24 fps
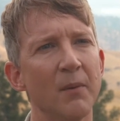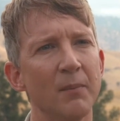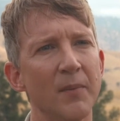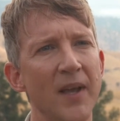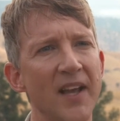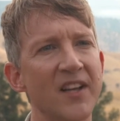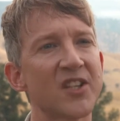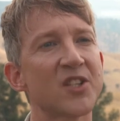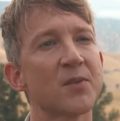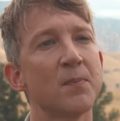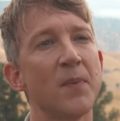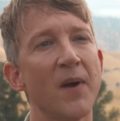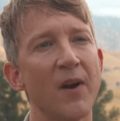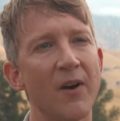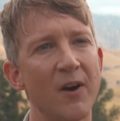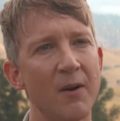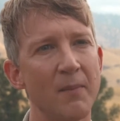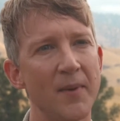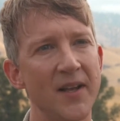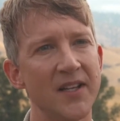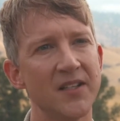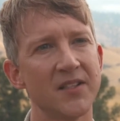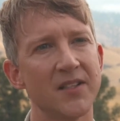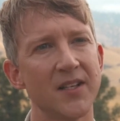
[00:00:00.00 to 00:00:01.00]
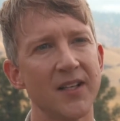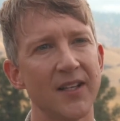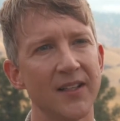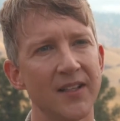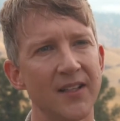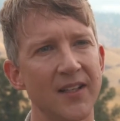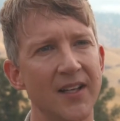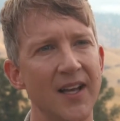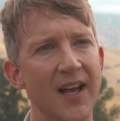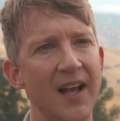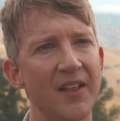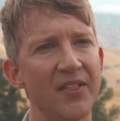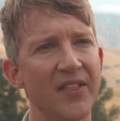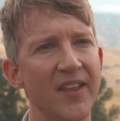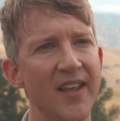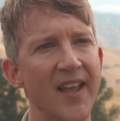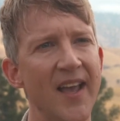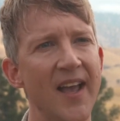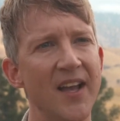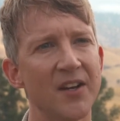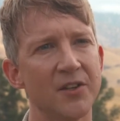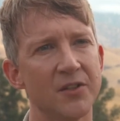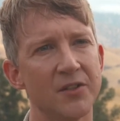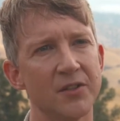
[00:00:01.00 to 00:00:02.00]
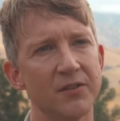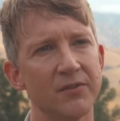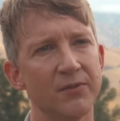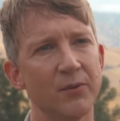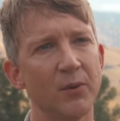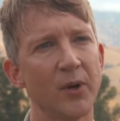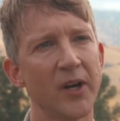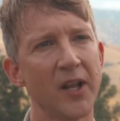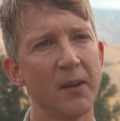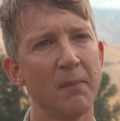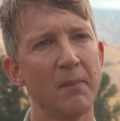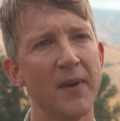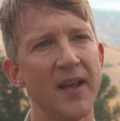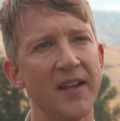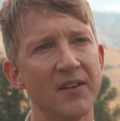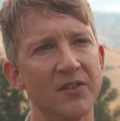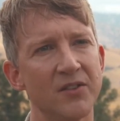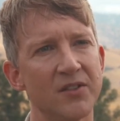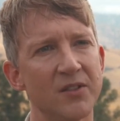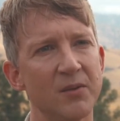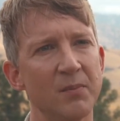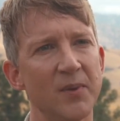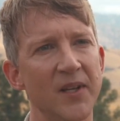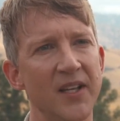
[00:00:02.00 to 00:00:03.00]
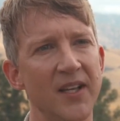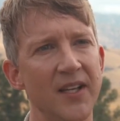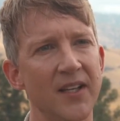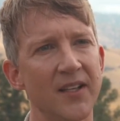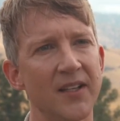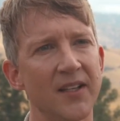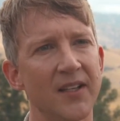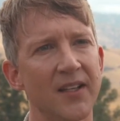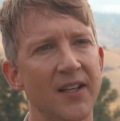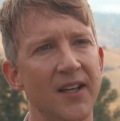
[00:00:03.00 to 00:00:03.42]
experimenting at the edge of what it meant to be